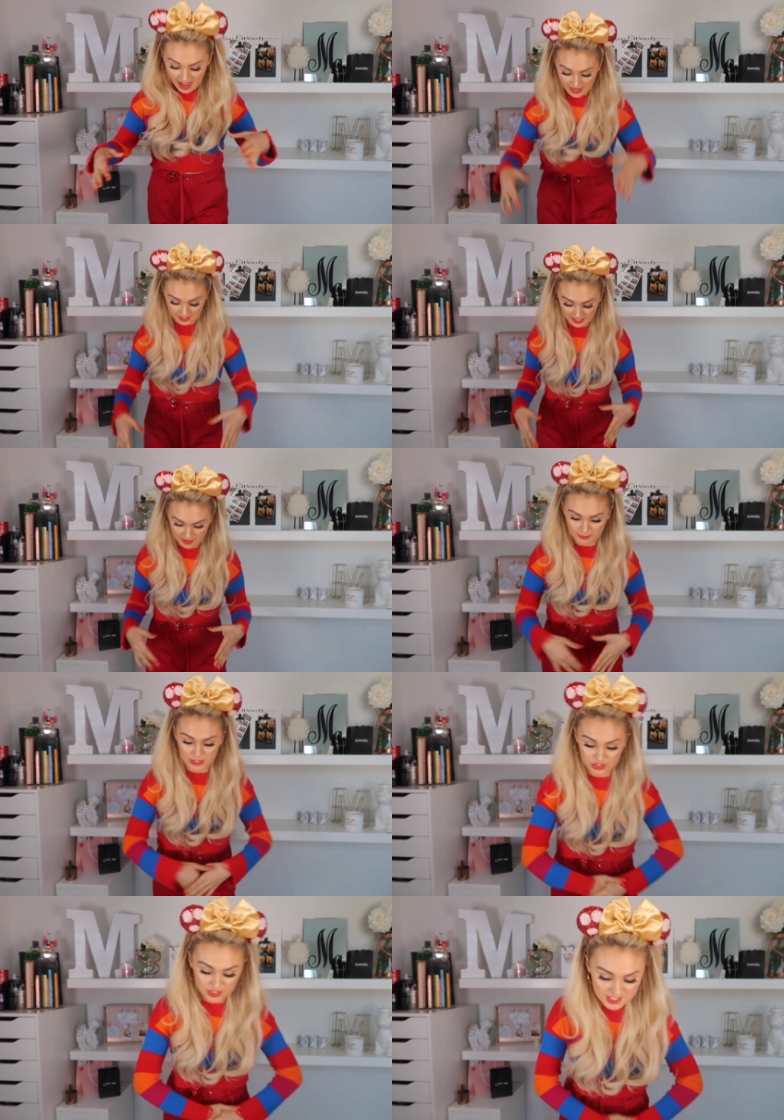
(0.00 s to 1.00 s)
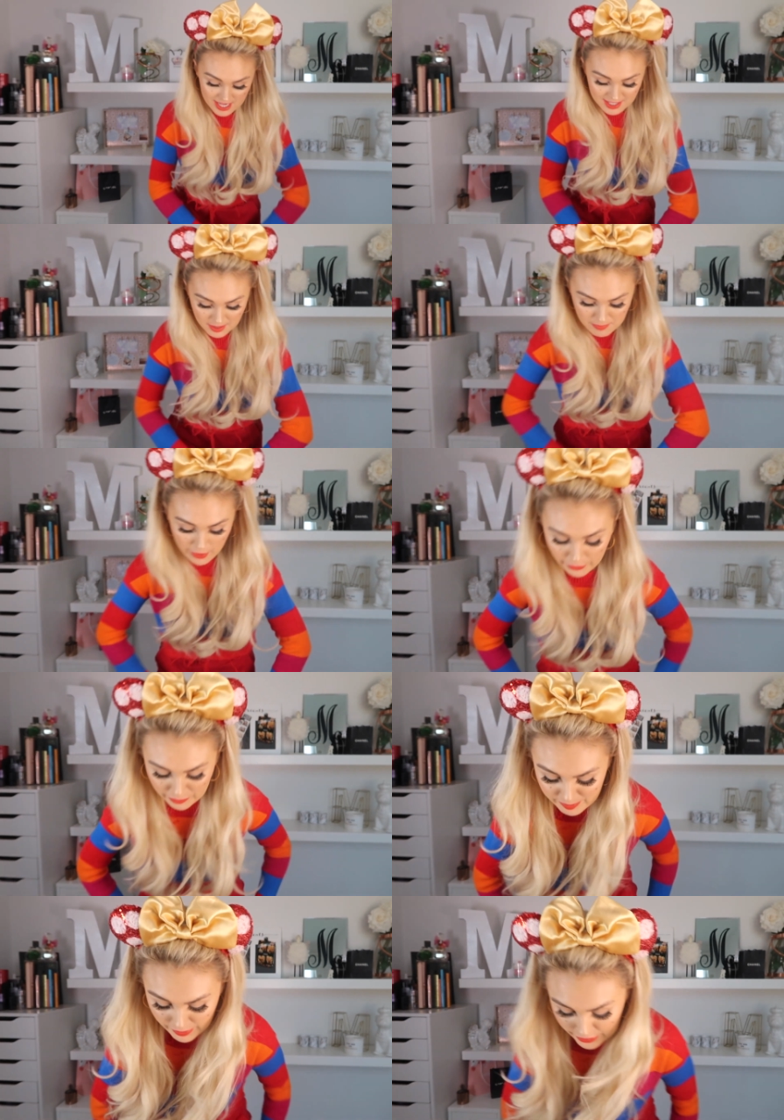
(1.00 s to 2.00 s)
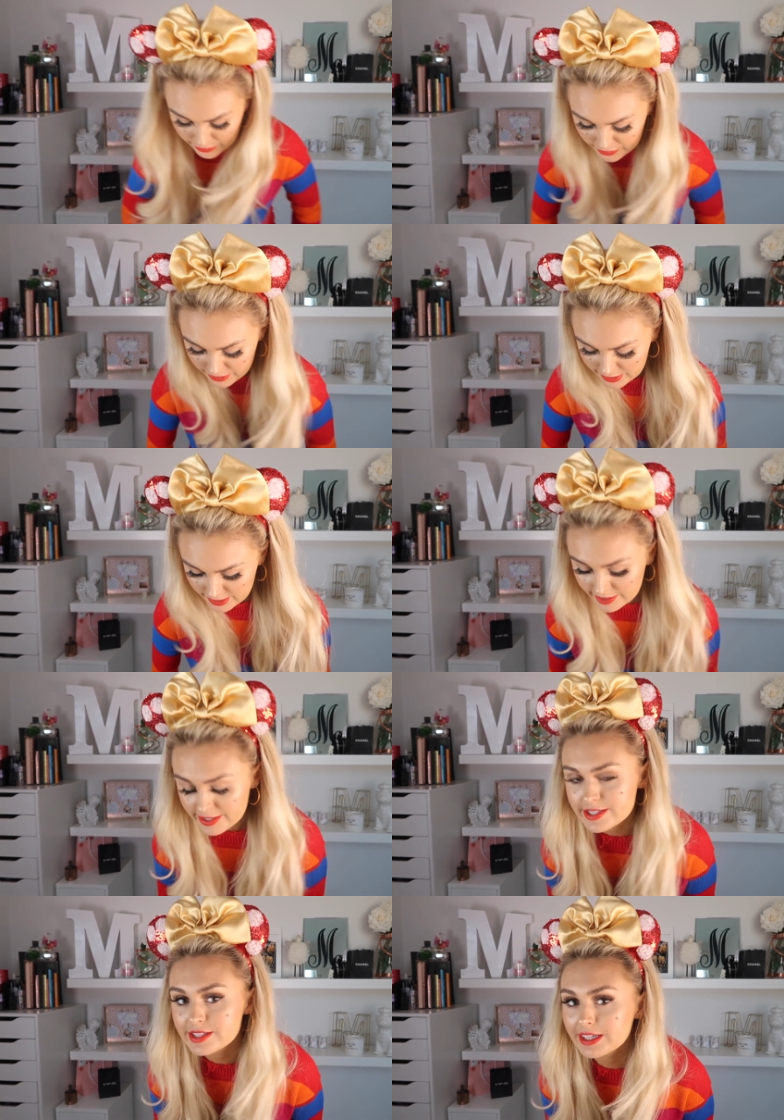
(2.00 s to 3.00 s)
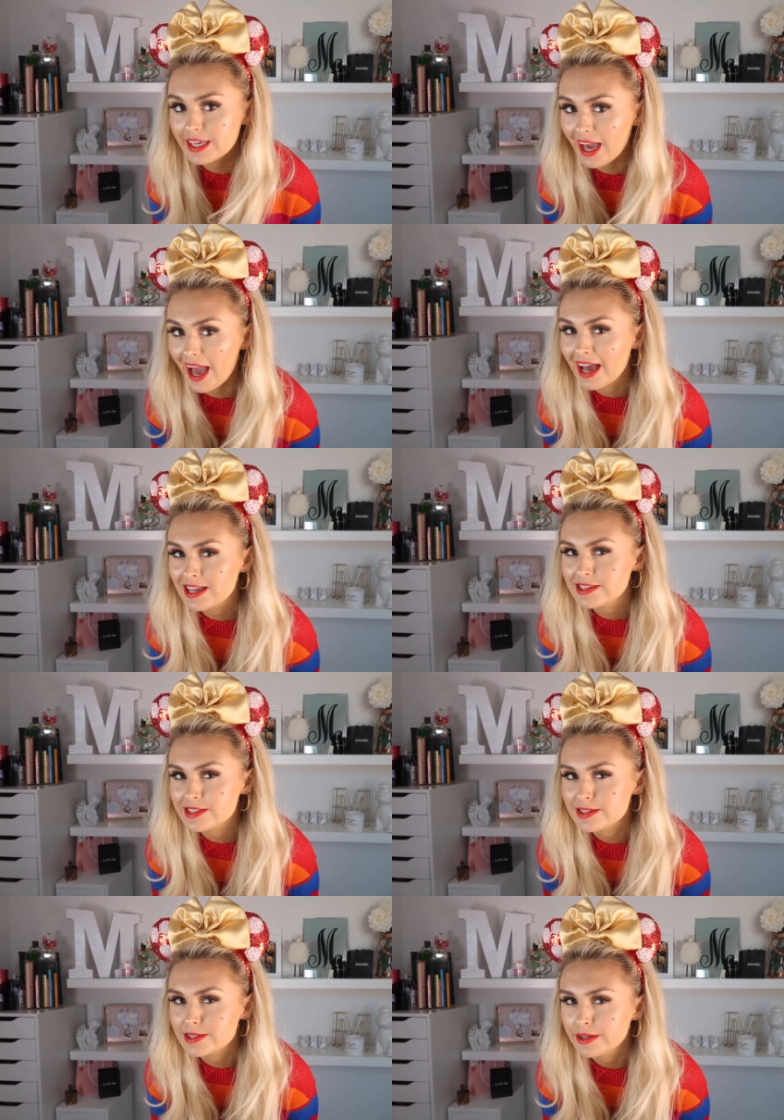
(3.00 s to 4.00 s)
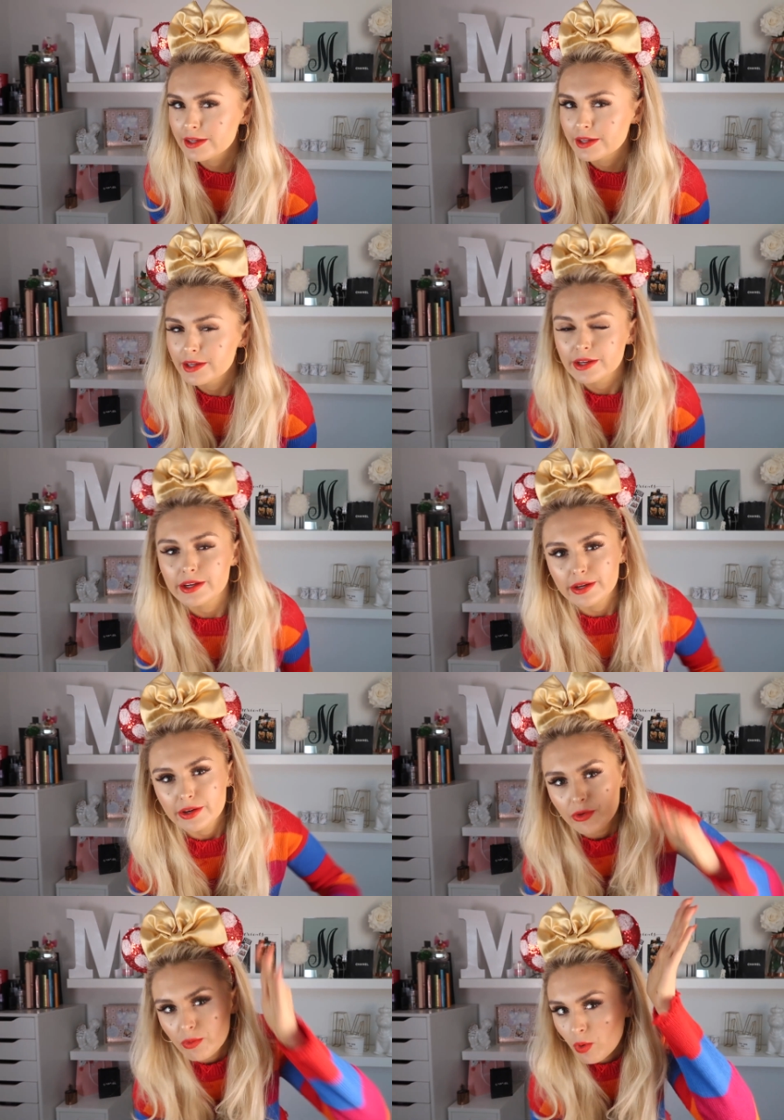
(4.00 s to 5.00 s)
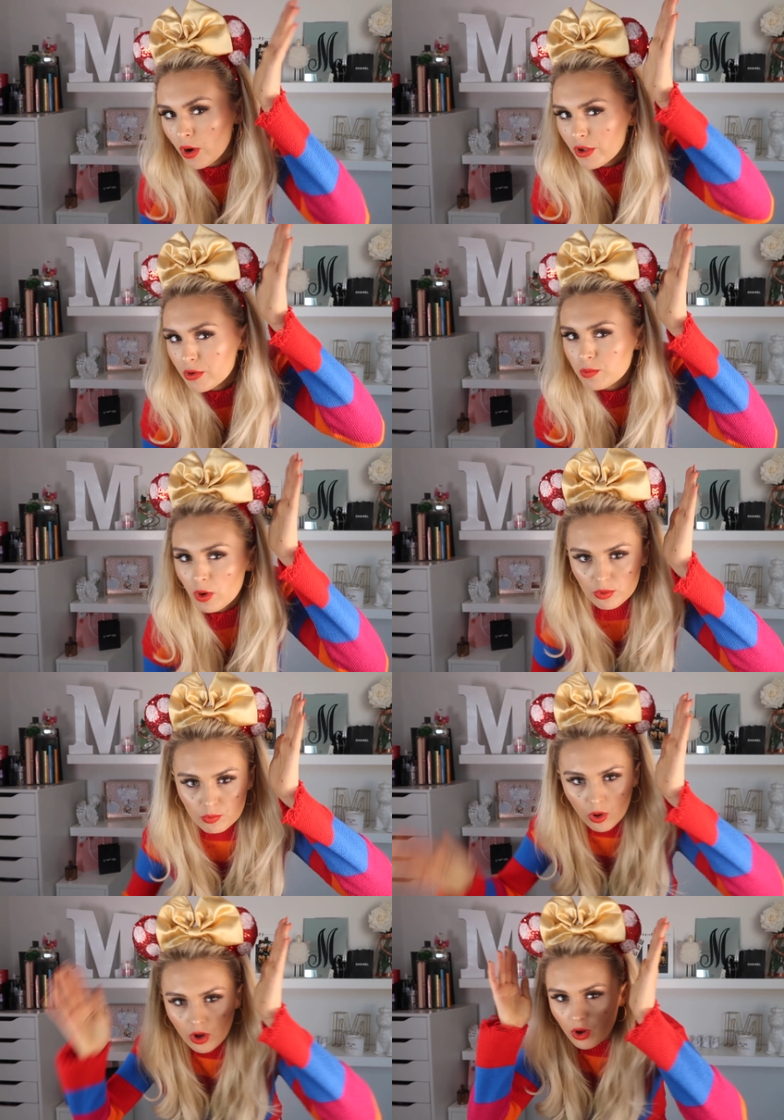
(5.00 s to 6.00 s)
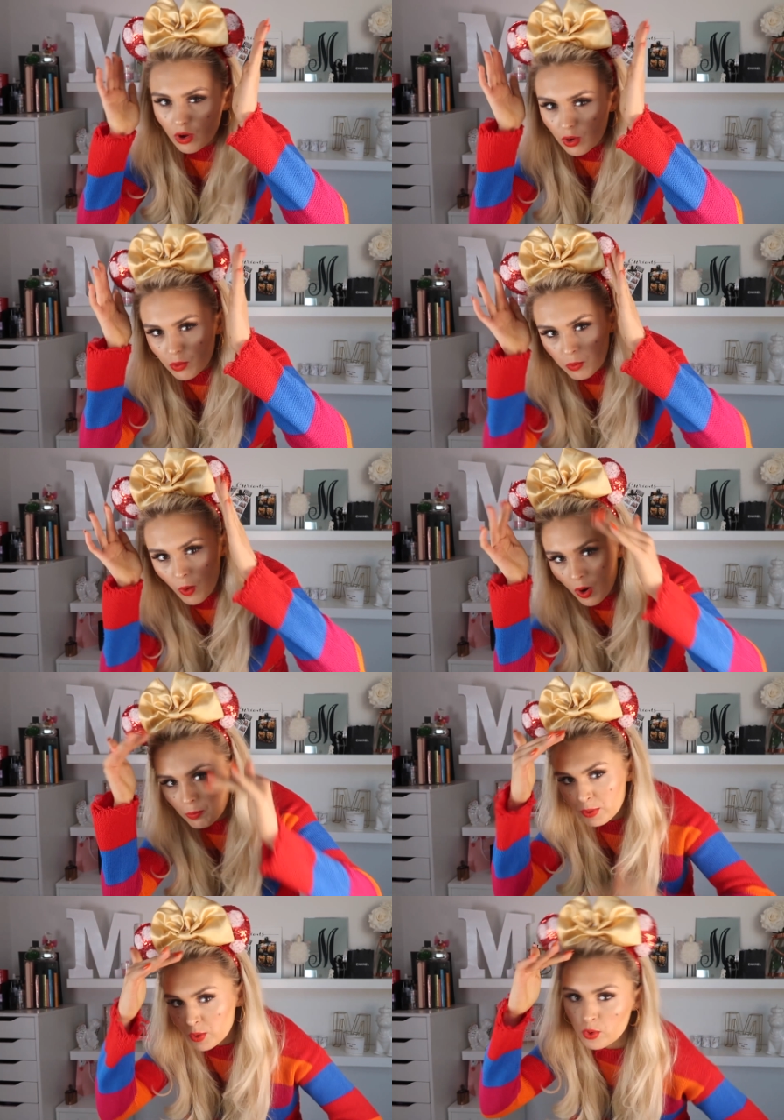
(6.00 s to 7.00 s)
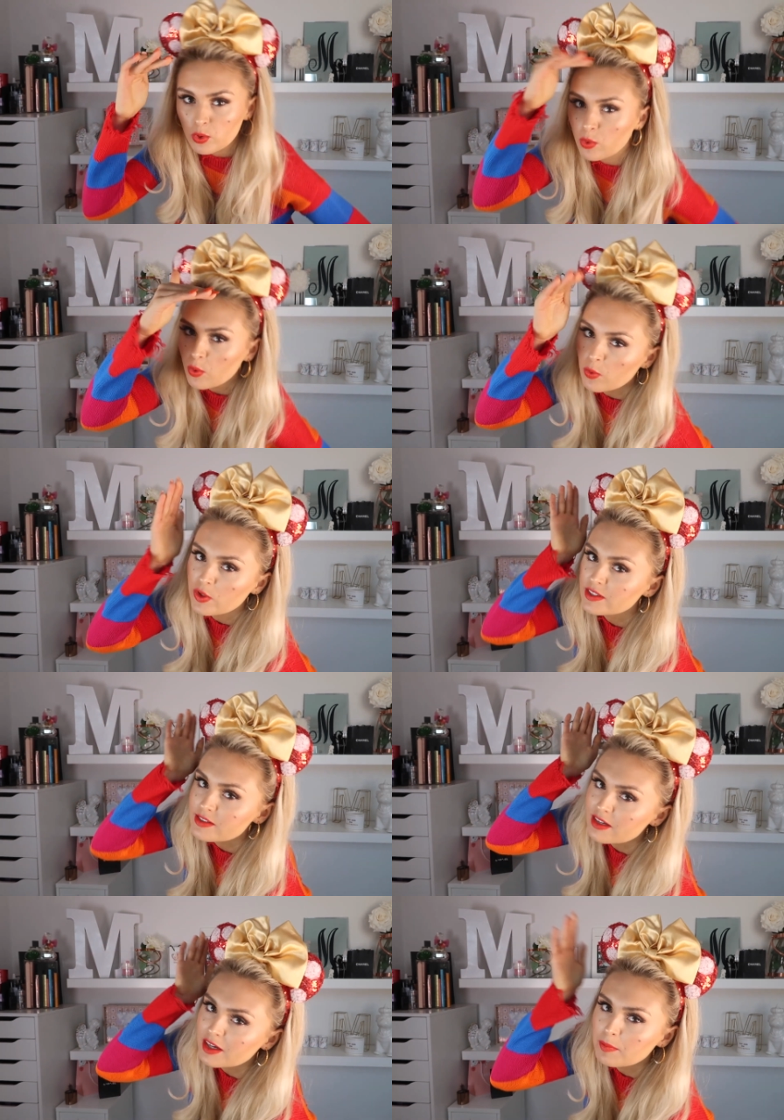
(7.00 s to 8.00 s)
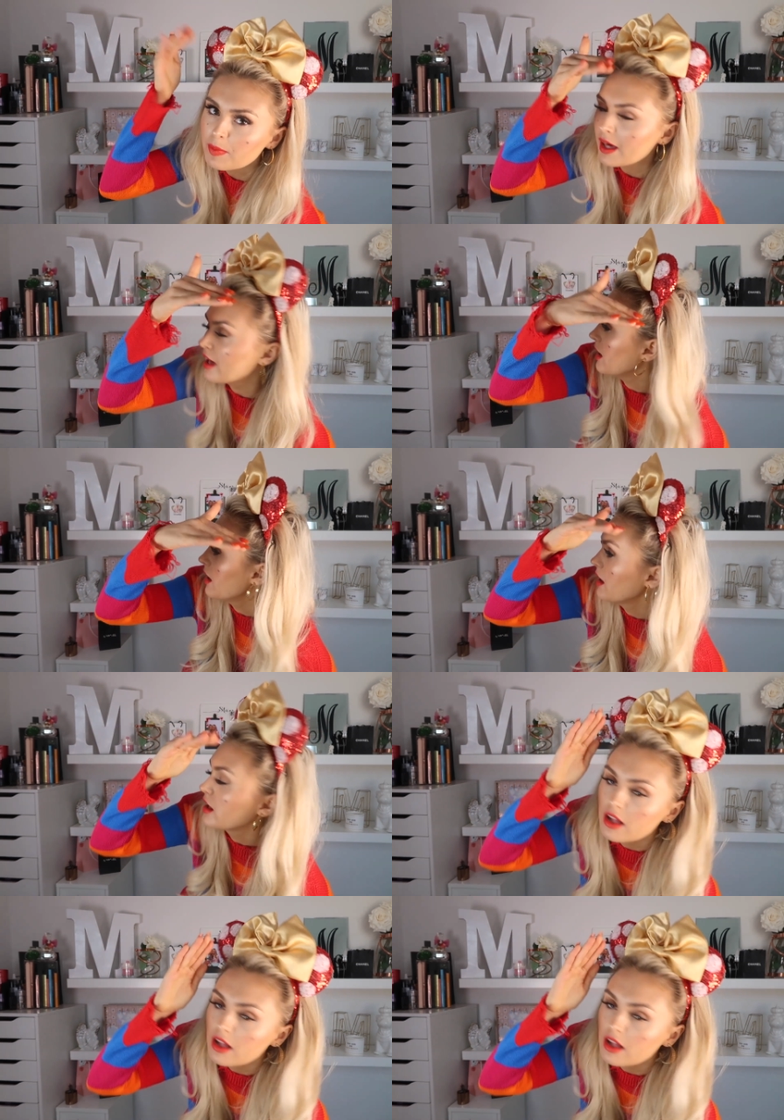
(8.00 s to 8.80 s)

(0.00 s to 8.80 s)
And can we just take a moment to guess what what what what boohoo haul this is gonna be?